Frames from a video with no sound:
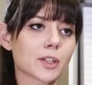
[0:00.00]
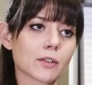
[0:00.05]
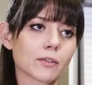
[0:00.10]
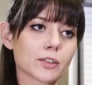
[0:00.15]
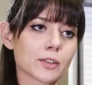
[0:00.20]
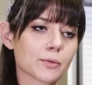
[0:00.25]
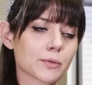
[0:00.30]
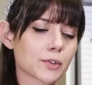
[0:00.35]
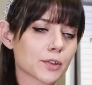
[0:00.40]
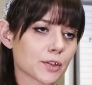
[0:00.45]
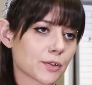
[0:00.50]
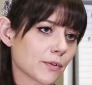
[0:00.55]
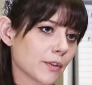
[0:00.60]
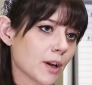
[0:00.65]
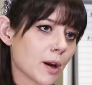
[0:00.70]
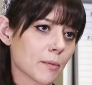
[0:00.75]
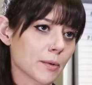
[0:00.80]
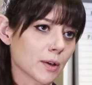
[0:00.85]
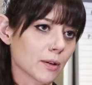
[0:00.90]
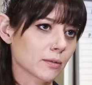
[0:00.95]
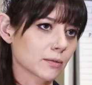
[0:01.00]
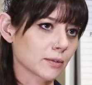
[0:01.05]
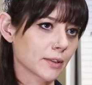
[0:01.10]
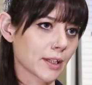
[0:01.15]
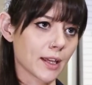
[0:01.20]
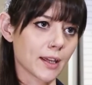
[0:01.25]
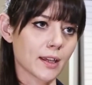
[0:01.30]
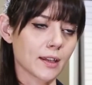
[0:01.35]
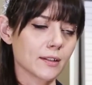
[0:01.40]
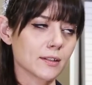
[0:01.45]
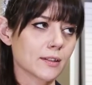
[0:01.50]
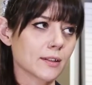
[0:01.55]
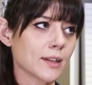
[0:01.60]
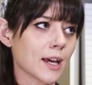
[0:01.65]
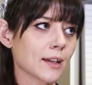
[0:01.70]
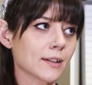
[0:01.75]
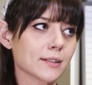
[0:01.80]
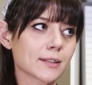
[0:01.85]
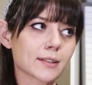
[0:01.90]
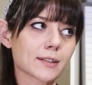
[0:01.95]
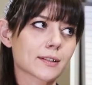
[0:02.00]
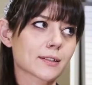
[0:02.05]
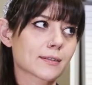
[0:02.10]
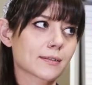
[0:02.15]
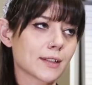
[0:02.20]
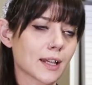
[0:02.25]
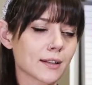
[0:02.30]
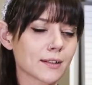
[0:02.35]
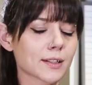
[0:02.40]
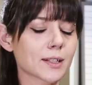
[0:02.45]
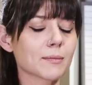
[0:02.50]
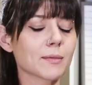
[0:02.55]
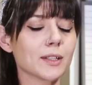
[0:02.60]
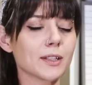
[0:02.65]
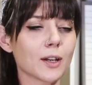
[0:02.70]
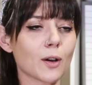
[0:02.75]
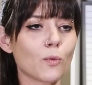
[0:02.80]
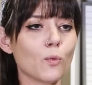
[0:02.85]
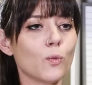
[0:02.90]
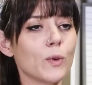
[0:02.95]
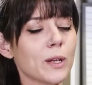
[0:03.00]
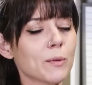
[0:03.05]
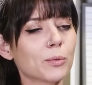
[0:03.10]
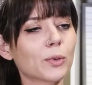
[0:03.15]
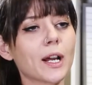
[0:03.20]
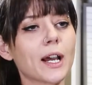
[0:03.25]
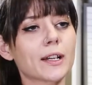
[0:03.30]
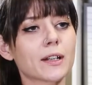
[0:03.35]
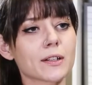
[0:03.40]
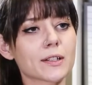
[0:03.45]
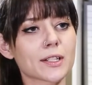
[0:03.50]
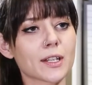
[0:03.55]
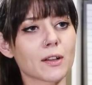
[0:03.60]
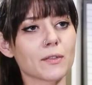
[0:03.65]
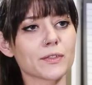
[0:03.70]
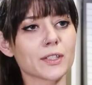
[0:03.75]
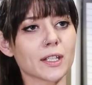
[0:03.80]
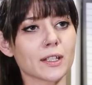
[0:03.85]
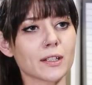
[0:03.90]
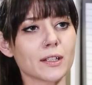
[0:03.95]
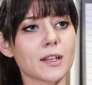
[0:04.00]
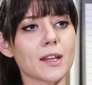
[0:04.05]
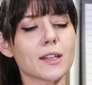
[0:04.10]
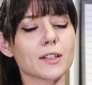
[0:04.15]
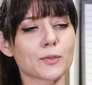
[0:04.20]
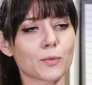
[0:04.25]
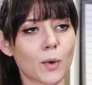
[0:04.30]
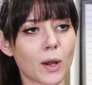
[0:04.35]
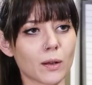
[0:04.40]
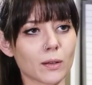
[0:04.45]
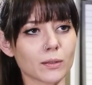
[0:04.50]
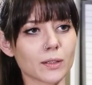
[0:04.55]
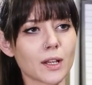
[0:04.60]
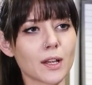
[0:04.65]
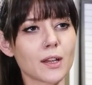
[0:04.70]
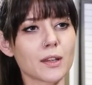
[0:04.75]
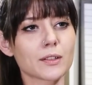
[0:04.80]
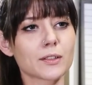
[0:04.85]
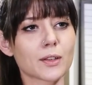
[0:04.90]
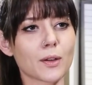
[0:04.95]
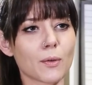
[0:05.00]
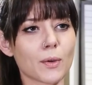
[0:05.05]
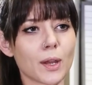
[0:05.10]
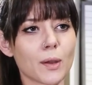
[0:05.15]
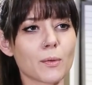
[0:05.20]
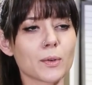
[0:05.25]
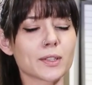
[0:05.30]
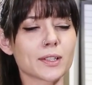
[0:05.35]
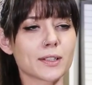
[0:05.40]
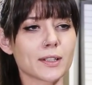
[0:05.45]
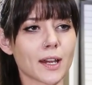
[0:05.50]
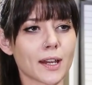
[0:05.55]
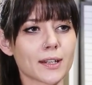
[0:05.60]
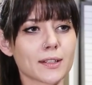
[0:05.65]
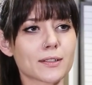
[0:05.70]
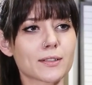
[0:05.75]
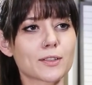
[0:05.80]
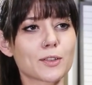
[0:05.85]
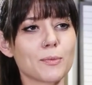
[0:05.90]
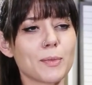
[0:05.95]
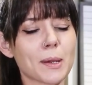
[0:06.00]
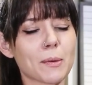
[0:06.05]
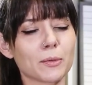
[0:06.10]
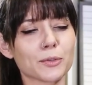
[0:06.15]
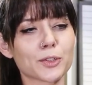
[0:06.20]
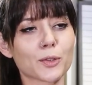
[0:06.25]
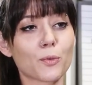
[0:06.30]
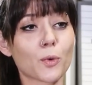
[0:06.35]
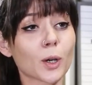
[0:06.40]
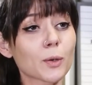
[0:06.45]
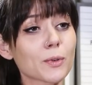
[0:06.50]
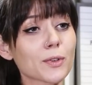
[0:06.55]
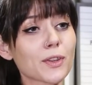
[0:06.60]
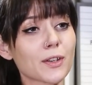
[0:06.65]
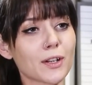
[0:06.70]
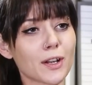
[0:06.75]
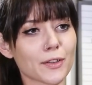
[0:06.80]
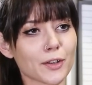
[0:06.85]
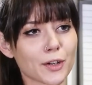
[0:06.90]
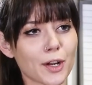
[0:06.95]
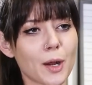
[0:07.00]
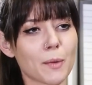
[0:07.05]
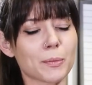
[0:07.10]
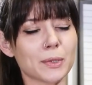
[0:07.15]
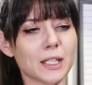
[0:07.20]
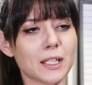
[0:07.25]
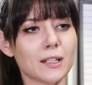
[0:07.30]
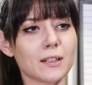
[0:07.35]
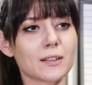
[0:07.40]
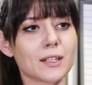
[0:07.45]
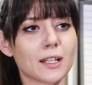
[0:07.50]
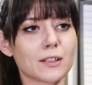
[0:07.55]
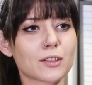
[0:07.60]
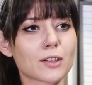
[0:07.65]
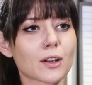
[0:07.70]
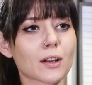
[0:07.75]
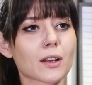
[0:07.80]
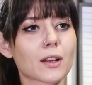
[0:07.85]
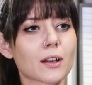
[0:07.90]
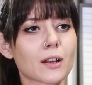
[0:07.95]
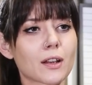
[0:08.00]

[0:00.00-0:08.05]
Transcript: service was just phenomenal. And that is something that we pride ourselves in as well. So it was nice to be able to work with another company that took